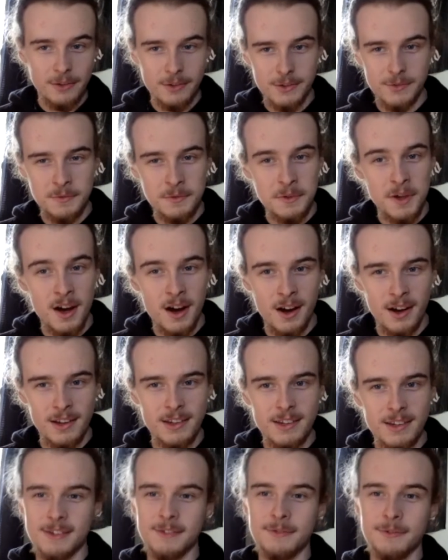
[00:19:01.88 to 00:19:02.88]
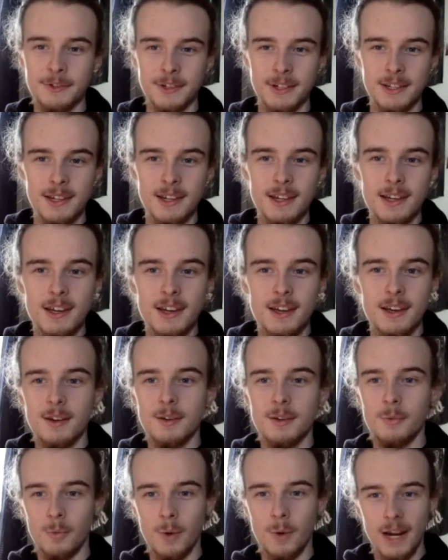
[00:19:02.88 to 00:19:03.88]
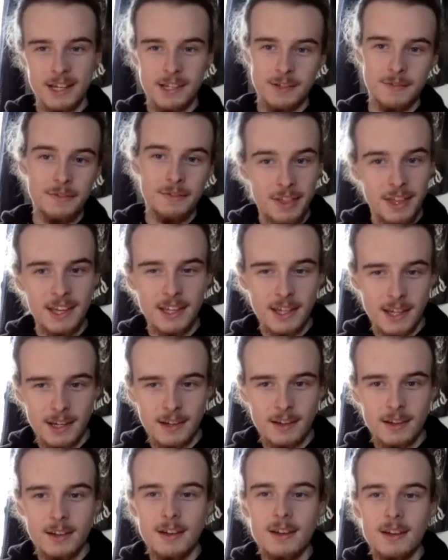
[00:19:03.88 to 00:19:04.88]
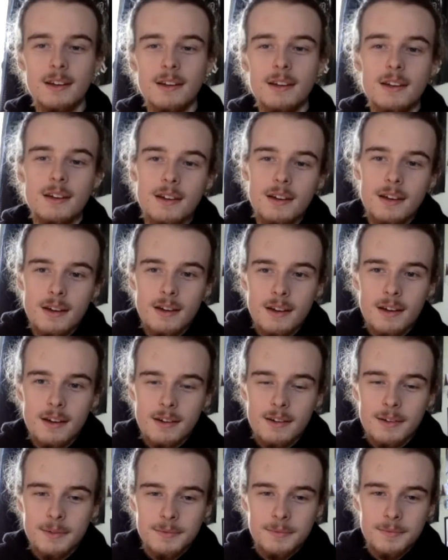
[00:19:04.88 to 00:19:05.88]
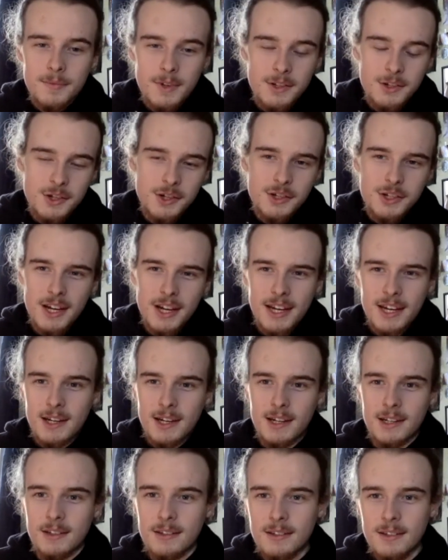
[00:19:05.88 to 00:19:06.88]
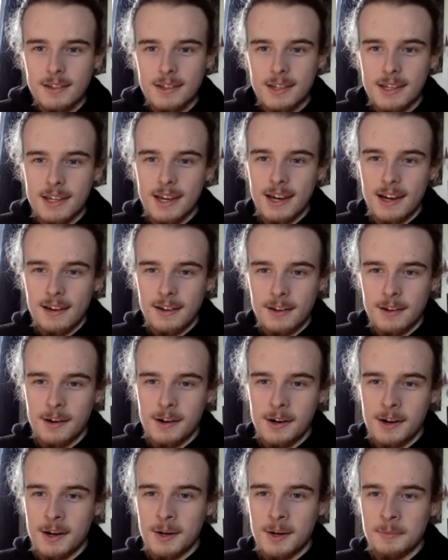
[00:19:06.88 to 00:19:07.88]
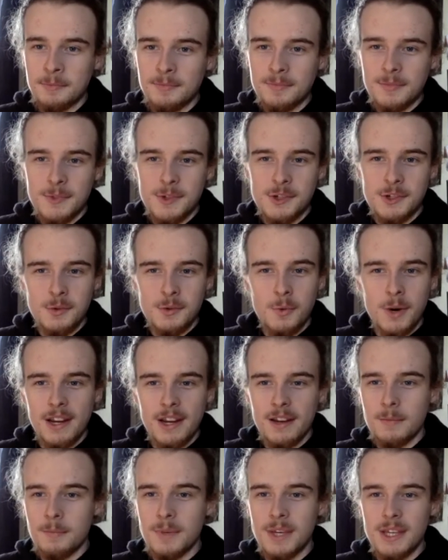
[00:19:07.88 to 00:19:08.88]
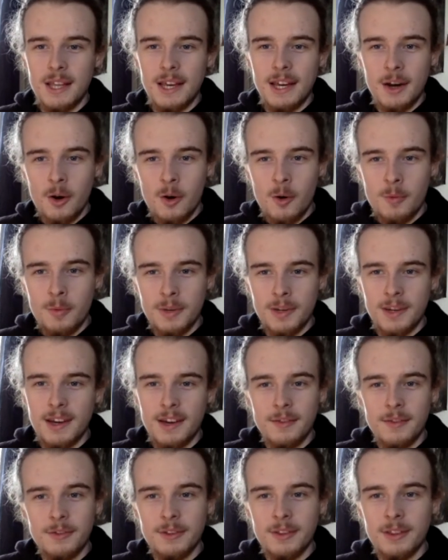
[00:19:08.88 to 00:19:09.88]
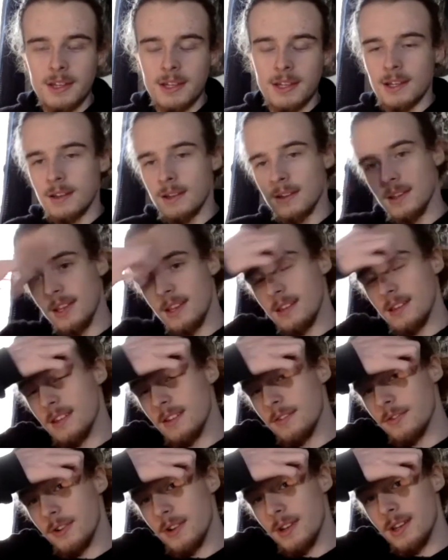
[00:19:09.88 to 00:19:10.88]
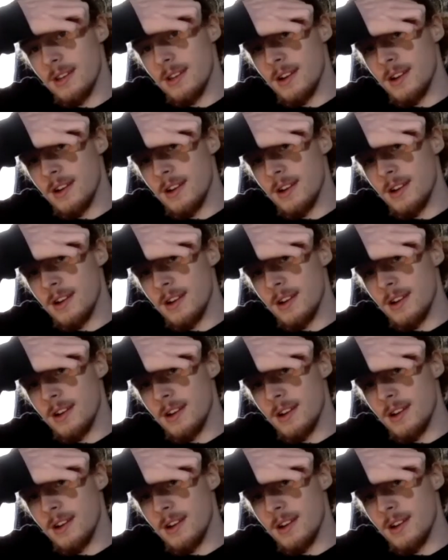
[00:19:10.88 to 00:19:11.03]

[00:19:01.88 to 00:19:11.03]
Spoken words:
of thought and different ways of thinking. It's just like it's just a way to be like open to everything, and different